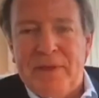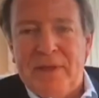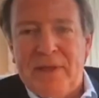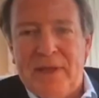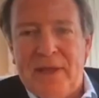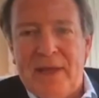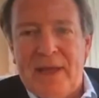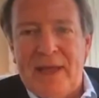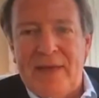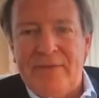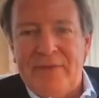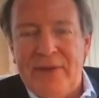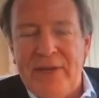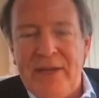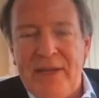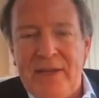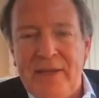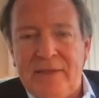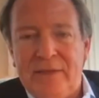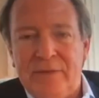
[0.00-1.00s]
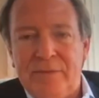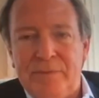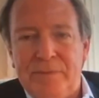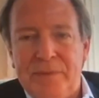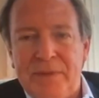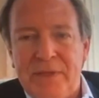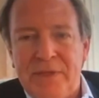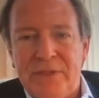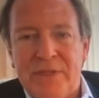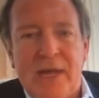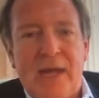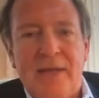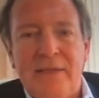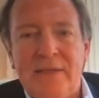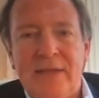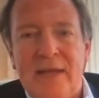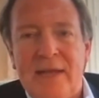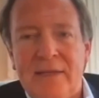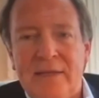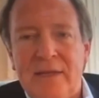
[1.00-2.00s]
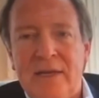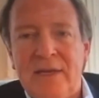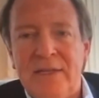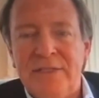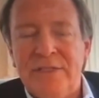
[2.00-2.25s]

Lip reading: have a need to please contact us.